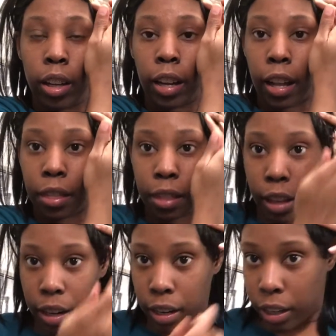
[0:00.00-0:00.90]
got
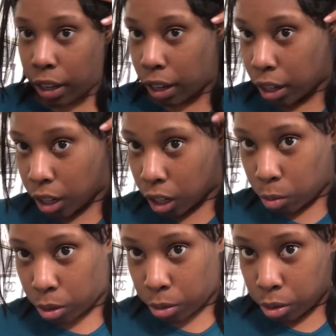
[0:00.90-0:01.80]
that in there, and
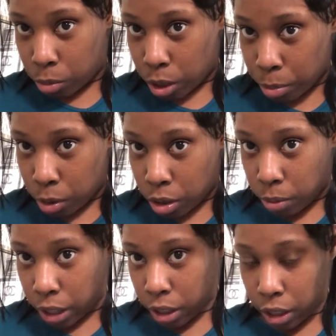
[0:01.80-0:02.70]
we'll do one more
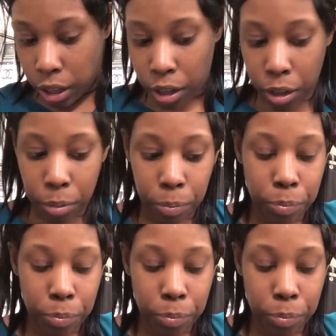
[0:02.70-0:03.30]
right there.